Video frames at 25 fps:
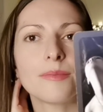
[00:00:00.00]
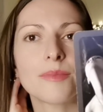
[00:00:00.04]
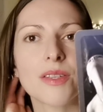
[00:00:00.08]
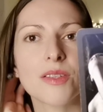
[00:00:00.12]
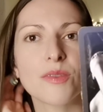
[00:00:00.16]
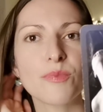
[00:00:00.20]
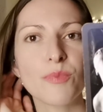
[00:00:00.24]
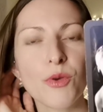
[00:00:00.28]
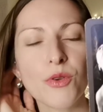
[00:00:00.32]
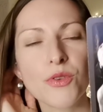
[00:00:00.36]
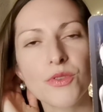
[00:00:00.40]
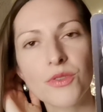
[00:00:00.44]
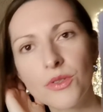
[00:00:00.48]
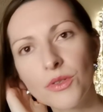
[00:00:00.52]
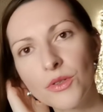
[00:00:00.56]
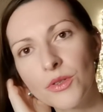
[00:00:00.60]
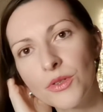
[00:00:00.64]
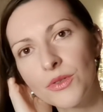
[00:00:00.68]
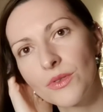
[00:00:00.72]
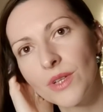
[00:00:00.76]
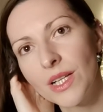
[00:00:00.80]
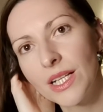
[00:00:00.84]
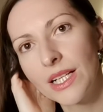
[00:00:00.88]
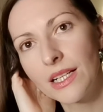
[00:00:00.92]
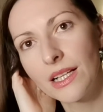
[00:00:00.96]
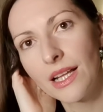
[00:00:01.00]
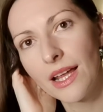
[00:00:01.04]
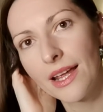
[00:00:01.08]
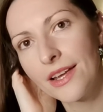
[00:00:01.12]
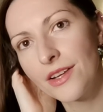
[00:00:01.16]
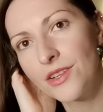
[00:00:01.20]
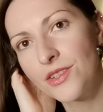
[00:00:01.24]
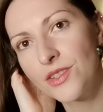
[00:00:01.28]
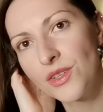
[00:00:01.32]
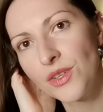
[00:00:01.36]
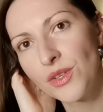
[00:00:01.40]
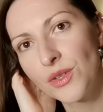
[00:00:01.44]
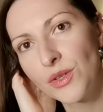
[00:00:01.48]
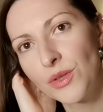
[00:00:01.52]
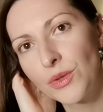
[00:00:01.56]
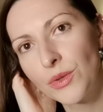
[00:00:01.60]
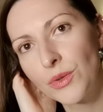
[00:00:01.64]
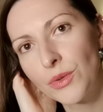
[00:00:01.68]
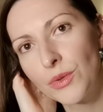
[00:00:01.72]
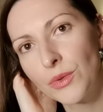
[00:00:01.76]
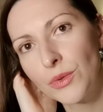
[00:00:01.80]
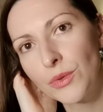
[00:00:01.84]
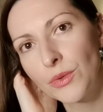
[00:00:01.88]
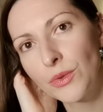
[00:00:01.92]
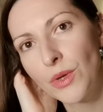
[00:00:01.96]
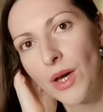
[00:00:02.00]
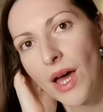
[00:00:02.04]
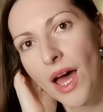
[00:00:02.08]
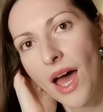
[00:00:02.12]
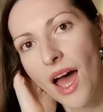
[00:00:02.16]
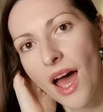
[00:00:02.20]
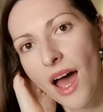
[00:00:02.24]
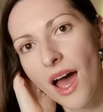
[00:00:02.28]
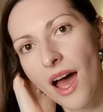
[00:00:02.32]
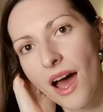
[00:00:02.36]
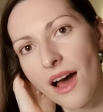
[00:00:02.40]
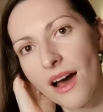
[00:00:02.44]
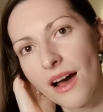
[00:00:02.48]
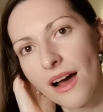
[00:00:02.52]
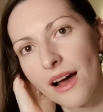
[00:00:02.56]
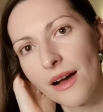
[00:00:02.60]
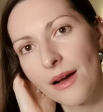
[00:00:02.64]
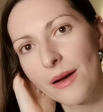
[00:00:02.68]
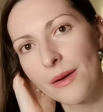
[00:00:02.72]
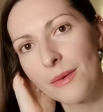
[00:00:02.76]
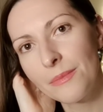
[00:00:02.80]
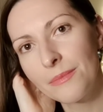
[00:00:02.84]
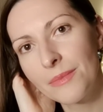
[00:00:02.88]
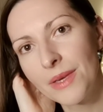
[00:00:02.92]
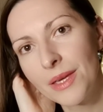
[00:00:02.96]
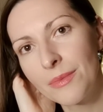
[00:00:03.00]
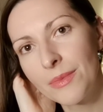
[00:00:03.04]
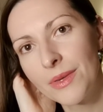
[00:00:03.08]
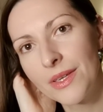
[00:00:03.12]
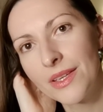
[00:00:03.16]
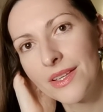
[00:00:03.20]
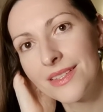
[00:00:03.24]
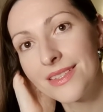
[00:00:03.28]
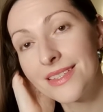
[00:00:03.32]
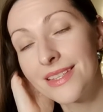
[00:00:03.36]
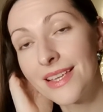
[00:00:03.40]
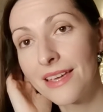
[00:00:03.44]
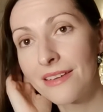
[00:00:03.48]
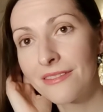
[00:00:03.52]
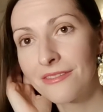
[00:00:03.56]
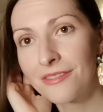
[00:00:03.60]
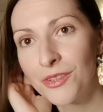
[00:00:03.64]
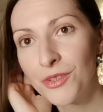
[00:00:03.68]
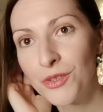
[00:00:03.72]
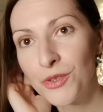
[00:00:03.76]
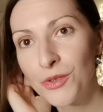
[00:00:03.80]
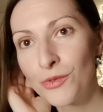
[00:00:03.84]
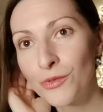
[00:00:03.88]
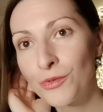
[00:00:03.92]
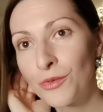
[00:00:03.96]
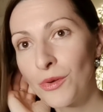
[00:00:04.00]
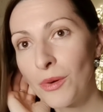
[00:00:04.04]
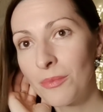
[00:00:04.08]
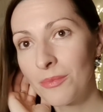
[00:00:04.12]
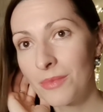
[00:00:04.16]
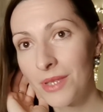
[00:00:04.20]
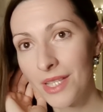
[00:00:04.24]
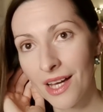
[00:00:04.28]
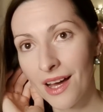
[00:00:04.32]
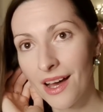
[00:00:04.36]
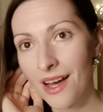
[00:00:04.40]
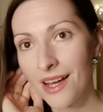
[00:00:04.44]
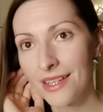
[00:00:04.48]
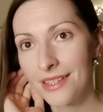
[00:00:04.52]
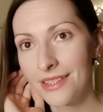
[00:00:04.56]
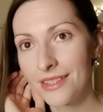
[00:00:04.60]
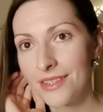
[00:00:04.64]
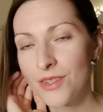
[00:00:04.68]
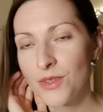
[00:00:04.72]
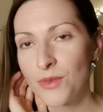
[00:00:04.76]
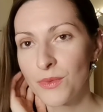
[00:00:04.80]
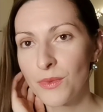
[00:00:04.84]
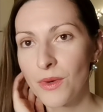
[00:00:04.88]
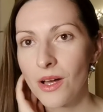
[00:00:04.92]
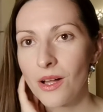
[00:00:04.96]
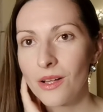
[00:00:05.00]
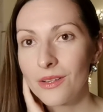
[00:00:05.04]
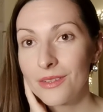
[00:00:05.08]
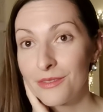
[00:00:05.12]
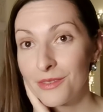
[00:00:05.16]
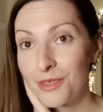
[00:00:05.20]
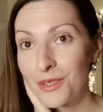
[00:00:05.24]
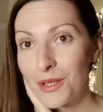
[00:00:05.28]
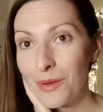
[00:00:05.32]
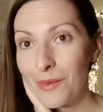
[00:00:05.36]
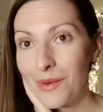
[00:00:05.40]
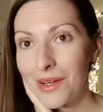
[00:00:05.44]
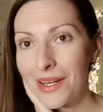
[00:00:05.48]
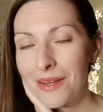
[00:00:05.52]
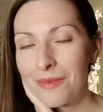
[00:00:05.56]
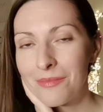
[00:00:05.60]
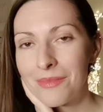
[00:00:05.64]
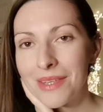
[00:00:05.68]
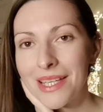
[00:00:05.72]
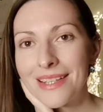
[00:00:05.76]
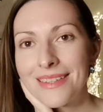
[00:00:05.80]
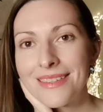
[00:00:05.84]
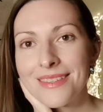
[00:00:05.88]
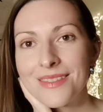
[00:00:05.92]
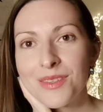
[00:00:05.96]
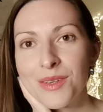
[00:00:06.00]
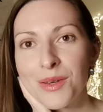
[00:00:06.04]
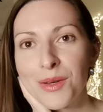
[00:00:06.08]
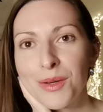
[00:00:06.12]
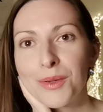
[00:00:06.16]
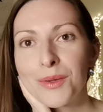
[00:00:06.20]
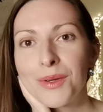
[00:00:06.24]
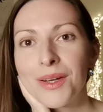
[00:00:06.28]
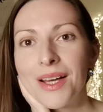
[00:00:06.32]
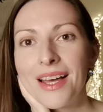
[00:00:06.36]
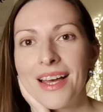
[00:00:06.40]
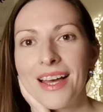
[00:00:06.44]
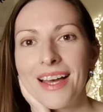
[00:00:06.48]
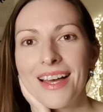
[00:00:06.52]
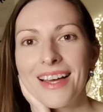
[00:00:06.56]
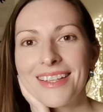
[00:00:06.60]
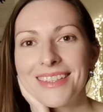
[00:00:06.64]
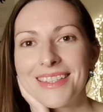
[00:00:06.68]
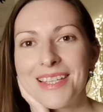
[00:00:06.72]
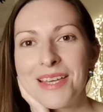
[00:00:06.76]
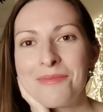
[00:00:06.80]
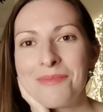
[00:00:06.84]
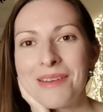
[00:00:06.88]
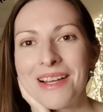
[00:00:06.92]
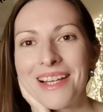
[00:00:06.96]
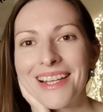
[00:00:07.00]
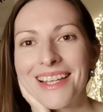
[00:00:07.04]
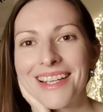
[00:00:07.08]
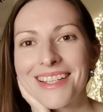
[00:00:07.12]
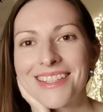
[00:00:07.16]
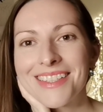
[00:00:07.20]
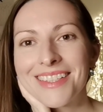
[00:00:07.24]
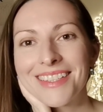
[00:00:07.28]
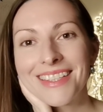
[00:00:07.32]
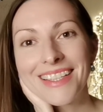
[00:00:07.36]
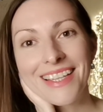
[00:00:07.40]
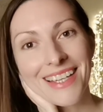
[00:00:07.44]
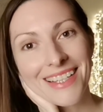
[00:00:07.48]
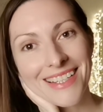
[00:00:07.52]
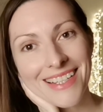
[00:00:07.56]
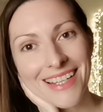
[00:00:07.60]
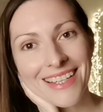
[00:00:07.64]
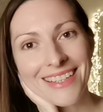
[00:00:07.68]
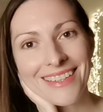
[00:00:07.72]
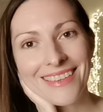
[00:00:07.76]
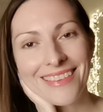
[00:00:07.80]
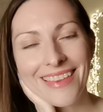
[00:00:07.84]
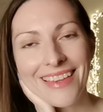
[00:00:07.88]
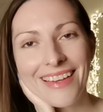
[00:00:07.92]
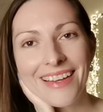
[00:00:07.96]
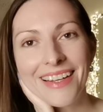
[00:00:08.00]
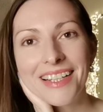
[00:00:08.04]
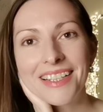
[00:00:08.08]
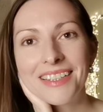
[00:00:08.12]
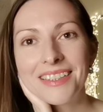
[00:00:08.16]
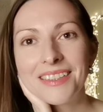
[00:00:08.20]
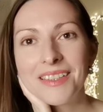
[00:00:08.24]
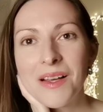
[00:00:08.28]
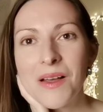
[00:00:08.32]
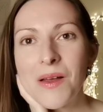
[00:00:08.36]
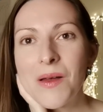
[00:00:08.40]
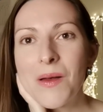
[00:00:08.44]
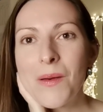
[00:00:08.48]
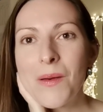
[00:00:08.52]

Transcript: This person could really like to maybe savor you from behind as well, if you know what I mean. So they might like to get in there